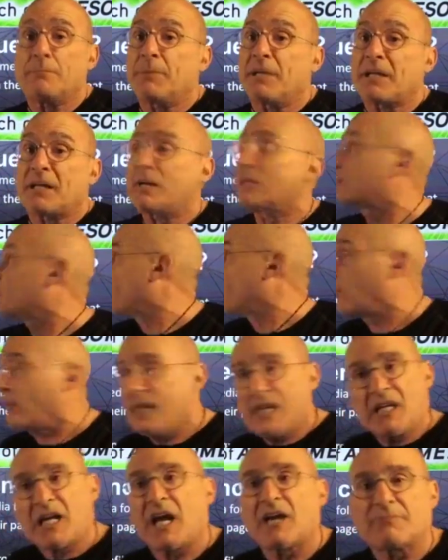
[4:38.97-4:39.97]
Because
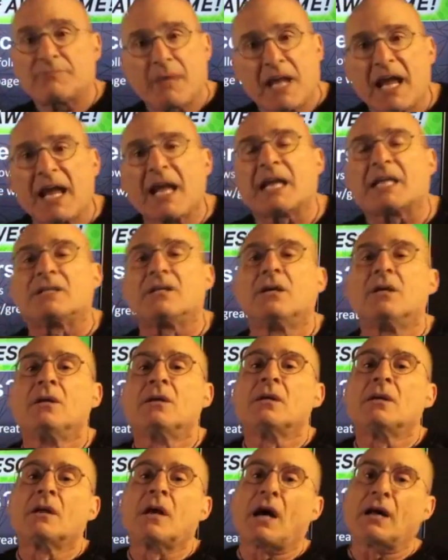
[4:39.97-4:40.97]
we have made
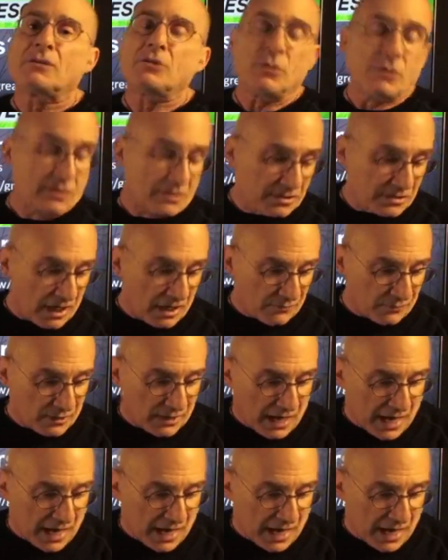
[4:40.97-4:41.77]
a new discovery.